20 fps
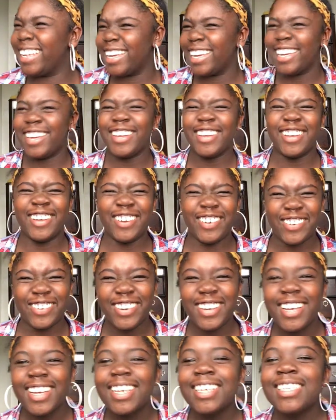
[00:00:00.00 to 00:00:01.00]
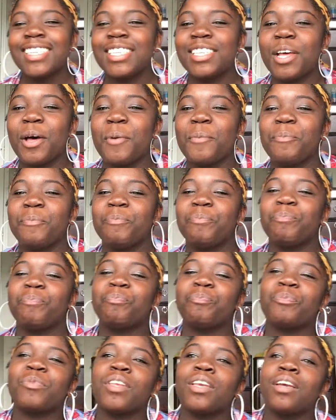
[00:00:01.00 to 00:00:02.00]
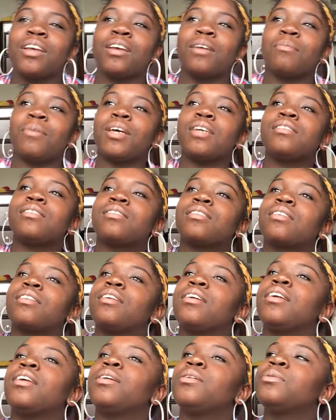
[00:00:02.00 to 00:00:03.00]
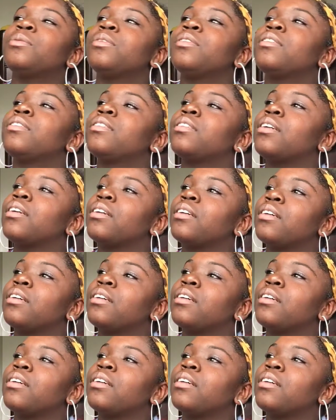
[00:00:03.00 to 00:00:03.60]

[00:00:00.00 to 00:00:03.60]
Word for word: Ew. So basically, it was